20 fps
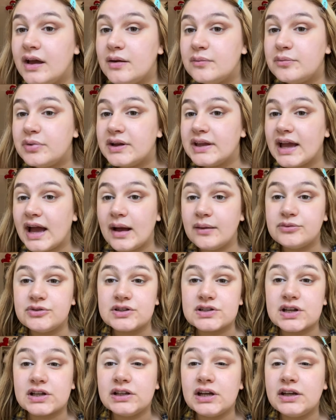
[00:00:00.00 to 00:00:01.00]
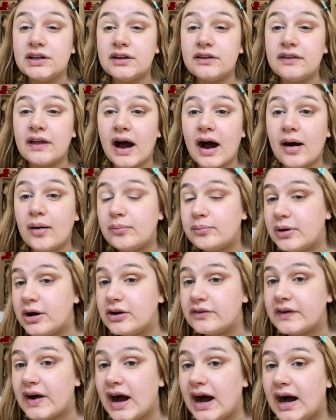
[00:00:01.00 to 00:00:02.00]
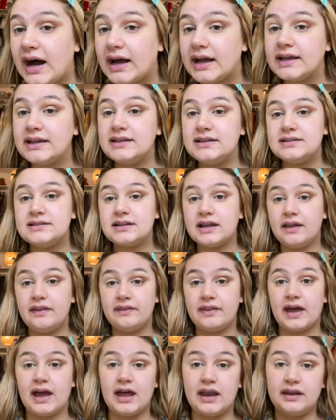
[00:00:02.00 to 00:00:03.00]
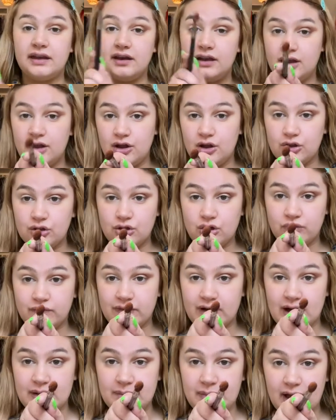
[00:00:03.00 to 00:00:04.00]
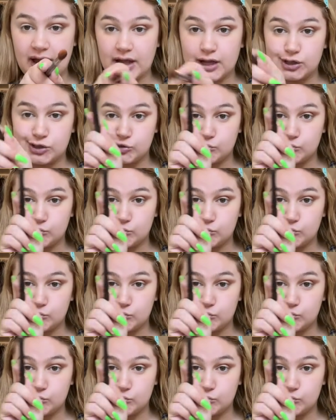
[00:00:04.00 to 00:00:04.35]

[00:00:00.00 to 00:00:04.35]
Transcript: But yeah, I'm just going to do that on both eyes and then come right back.